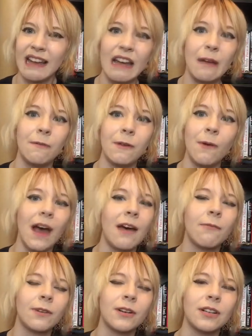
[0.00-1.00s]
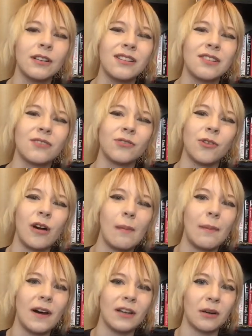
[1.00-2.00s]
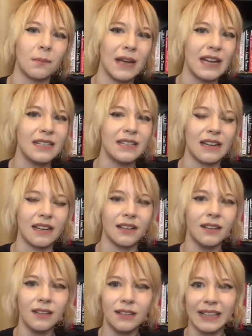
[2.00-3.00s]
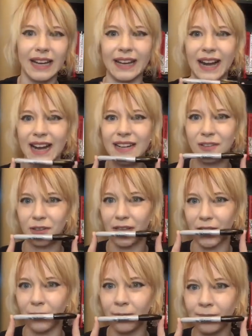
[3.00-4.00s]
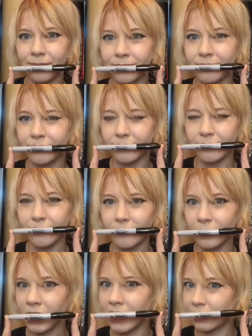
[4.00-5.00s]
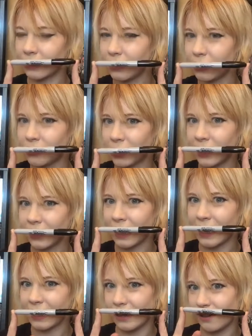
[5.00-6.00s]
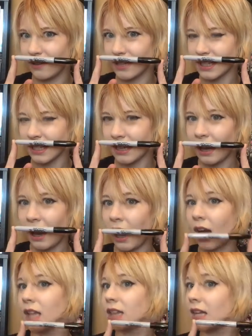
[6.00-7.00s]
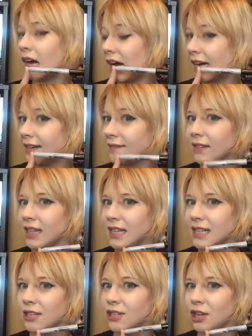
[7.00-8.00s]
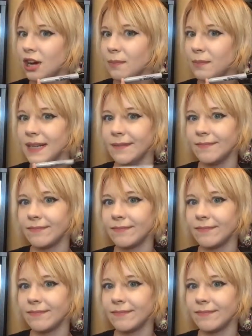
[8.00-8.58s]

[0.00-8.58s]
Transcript: If you ever screw up on your painting, like I do though, a little trick I use a lot is Sharpie.